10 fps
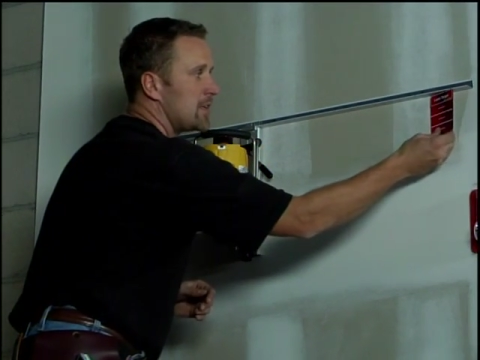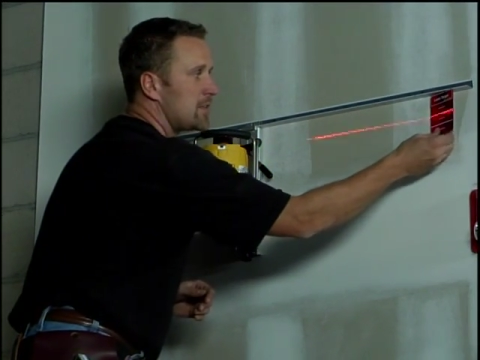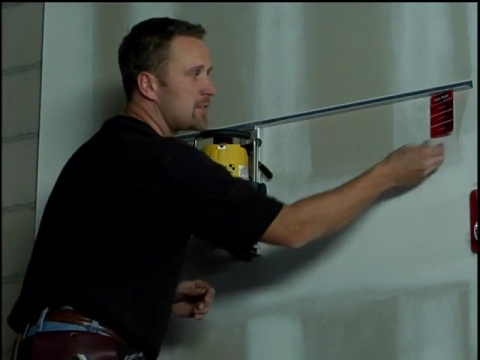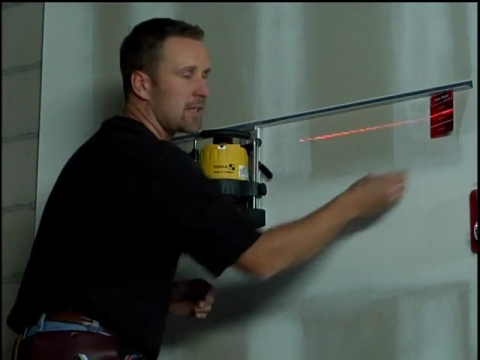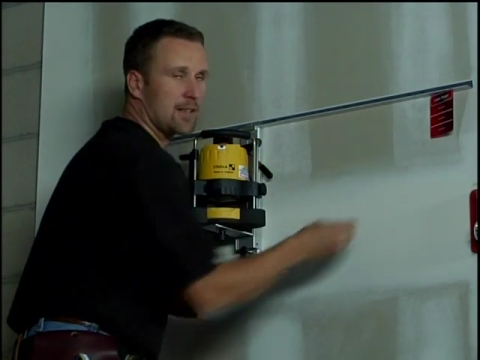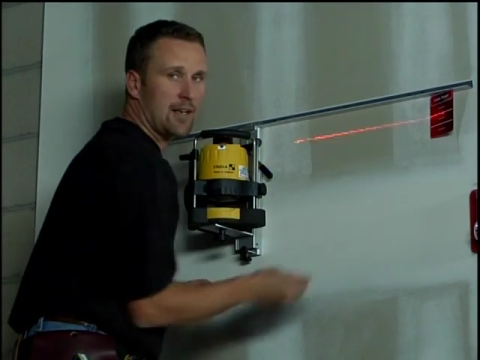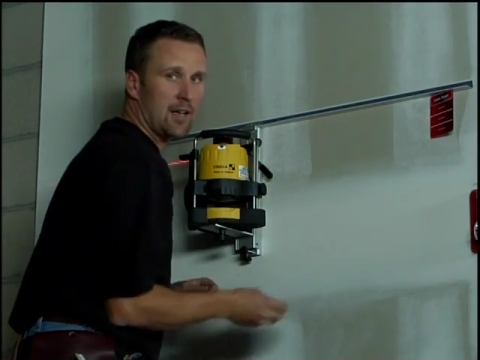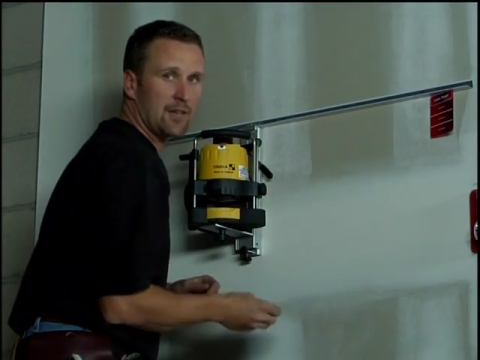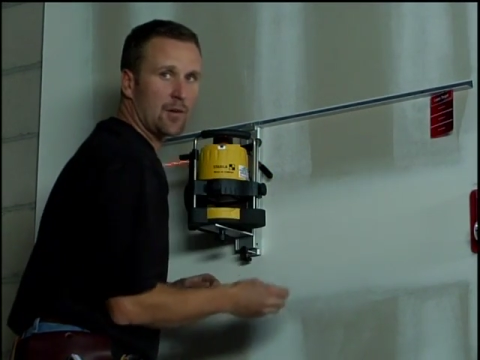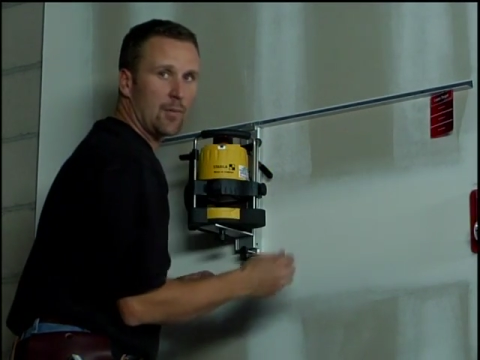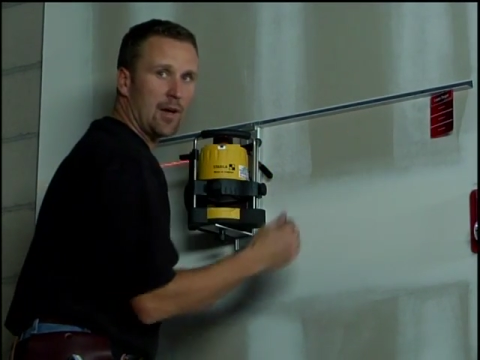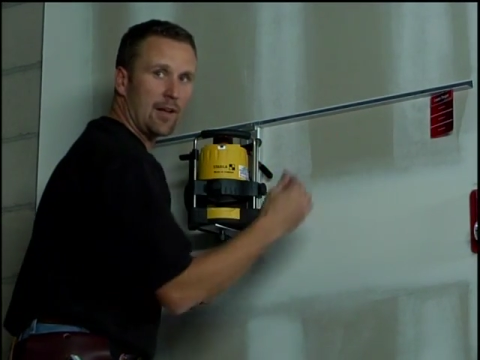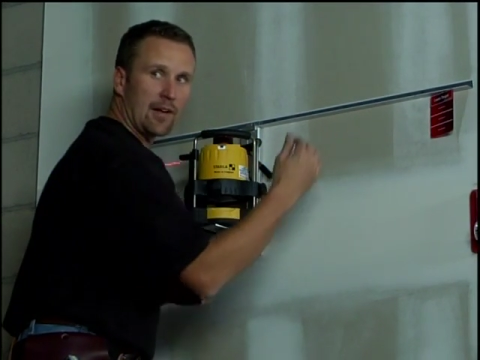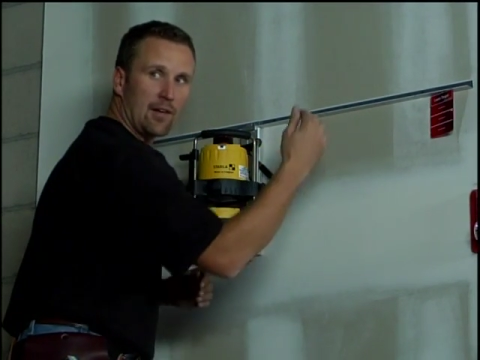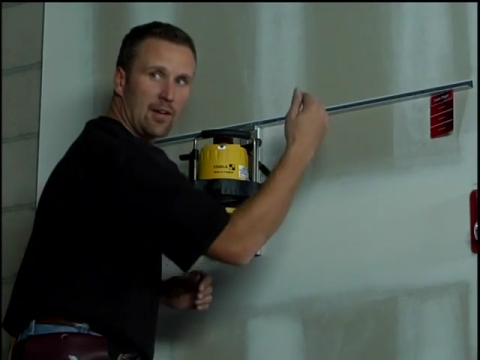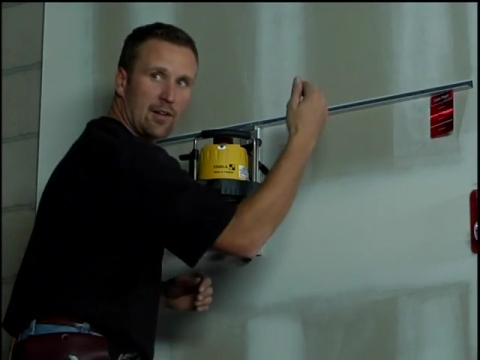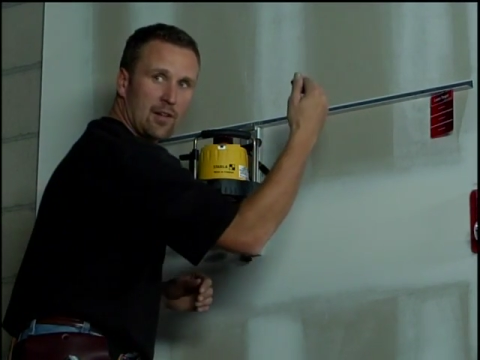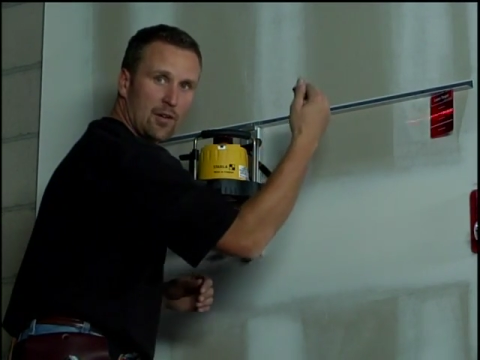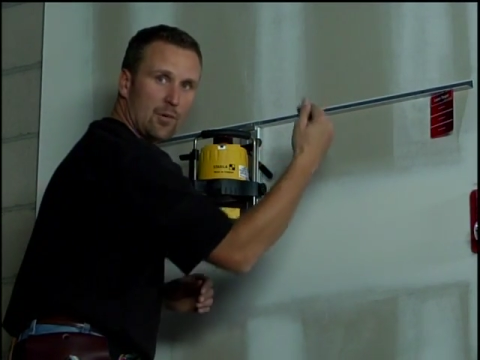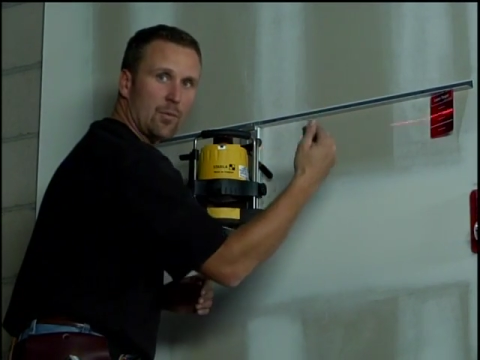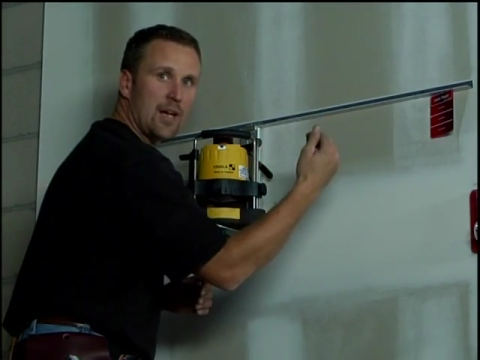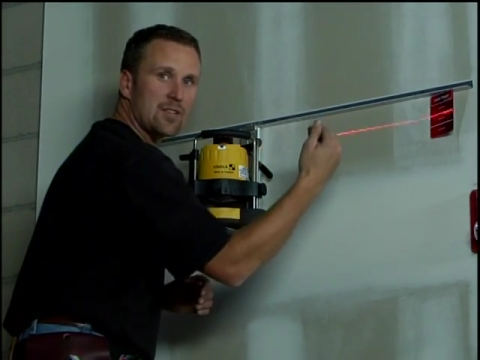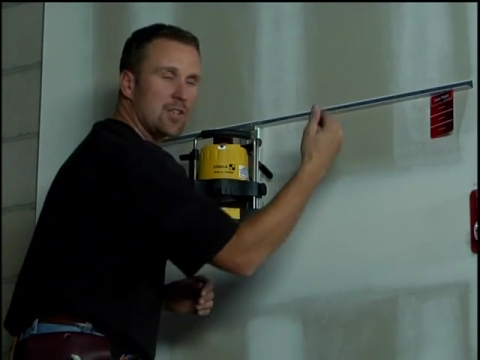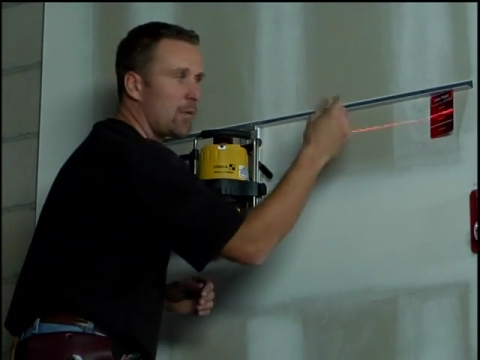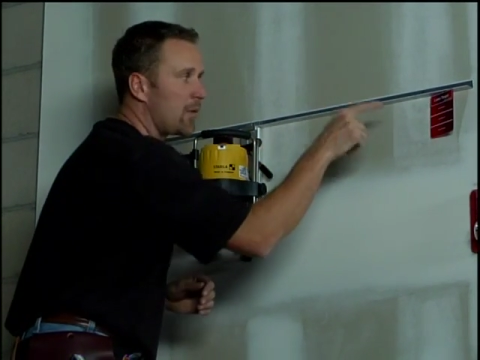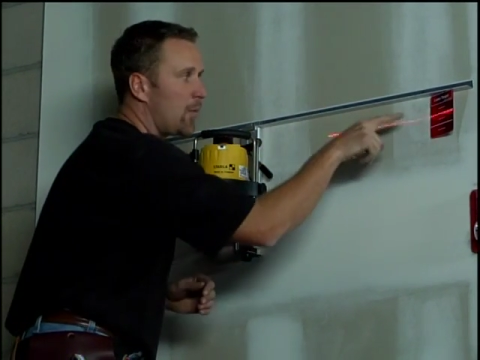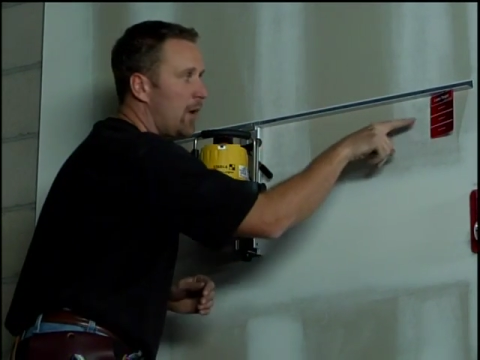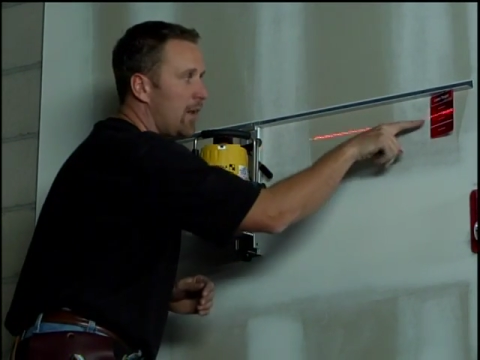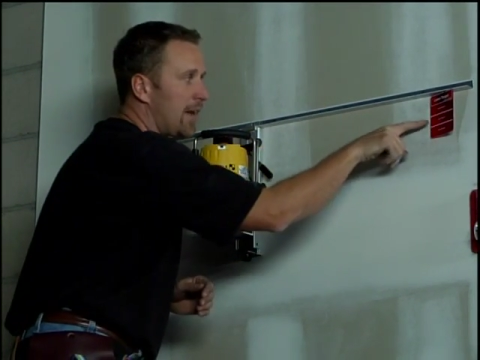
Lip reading: stick the card to the wall angle, raise and lower the wall